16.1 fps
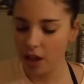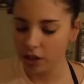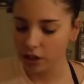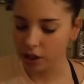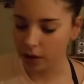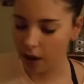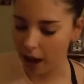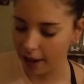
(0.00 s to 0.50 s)

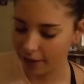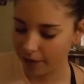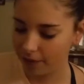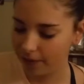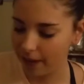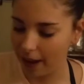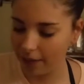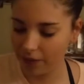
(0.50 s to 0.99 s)
So I
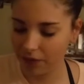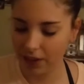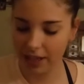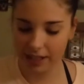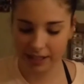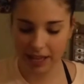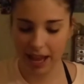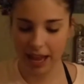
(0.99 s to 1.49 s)
found
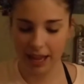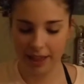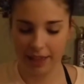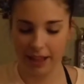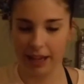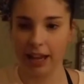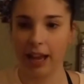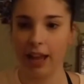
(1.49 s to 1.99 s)
this
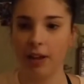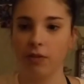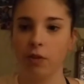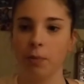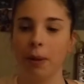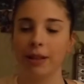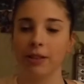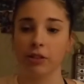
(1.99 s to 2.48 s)
thing
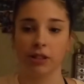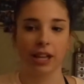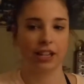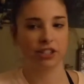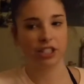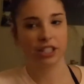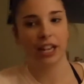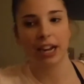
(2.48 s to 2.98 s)
for pencils. I
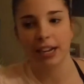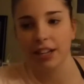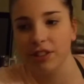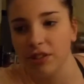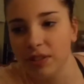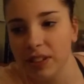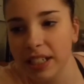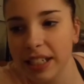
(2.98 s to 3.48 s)
actually kind
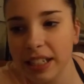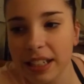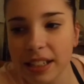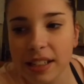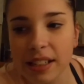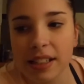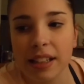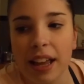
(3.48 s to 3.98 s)
of do need
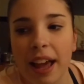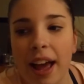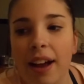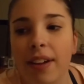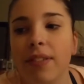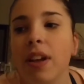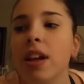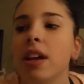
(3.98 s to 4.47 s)
this because I
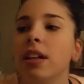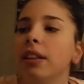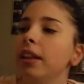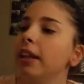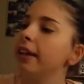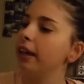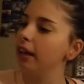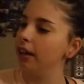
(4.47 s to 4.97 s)
have
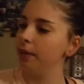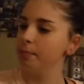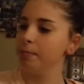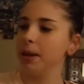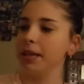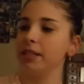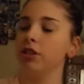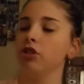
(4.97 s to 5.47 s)
like a
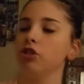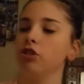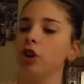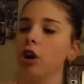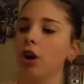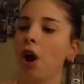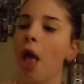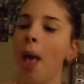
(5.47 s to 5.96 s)
mason
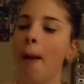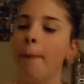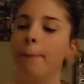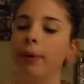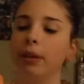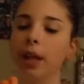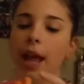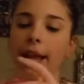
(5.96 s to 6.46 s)
jar,
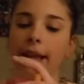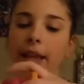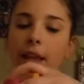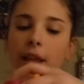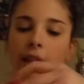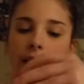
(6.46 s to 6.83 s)
but like